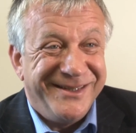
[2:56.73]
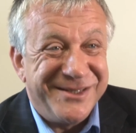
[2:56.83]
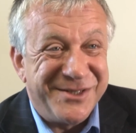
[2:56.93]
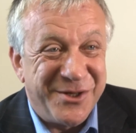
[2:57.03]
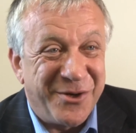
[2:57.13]

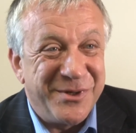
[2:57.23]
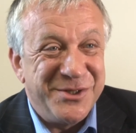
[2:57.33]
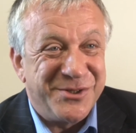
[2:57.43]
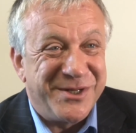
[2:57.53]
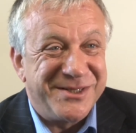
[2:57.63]
it's in our
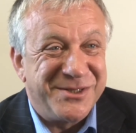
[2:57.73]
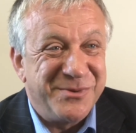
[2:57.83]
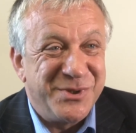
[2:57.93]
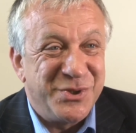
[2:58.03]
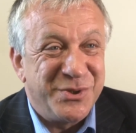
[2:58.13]
interest to
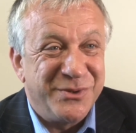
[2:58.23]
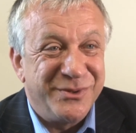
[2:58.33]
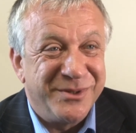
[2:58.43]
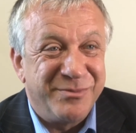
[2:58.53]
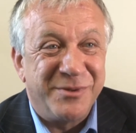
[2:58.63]

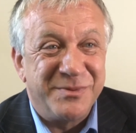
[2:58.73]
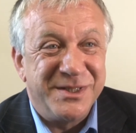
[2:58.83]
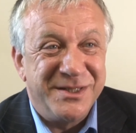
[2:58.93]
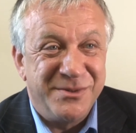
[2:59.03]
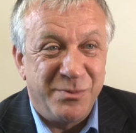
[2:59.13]
ensure the
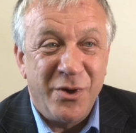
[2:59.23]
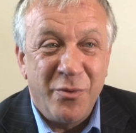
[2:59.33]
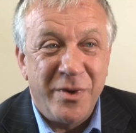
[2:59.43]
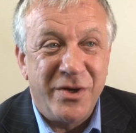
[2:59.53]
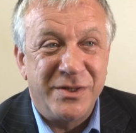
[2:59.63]
property is well
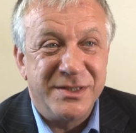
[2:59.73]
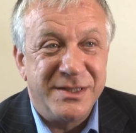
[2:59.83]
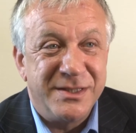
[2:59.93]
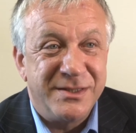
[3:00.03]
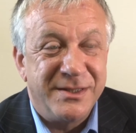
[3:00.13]

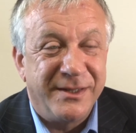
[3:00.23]
marketed